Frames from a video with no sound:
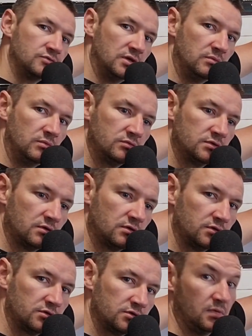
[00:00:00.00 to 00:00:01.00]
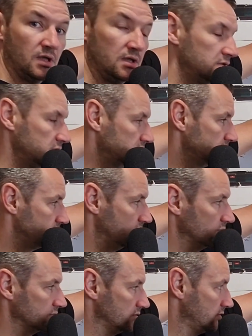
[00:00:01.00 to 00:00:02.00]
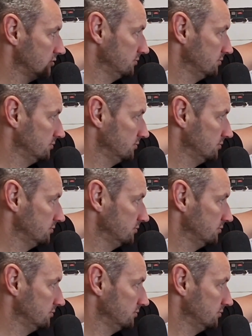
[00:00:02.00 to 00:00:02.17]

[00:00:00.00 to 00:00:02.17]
wheels across them, any sets of train wheels across them.